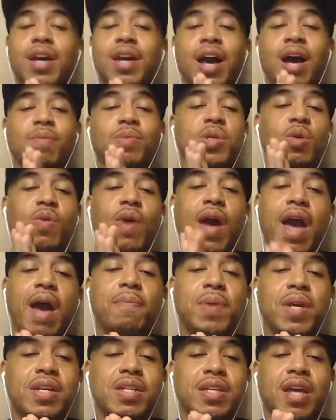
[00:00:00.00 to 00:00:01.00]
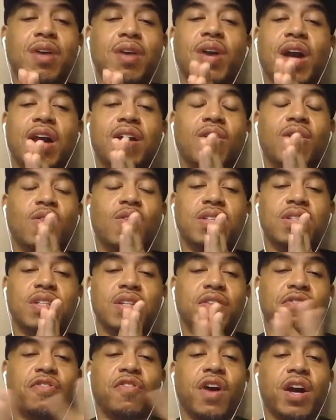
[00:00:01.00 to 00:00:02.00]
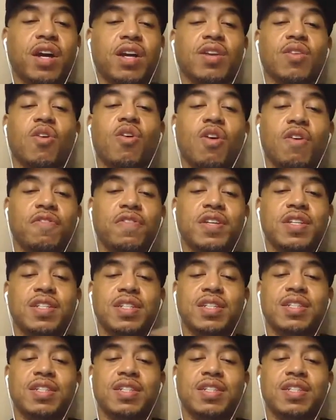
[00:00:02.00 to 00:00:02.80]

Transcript: I'm so happy because I don't gotta go into the fucking office.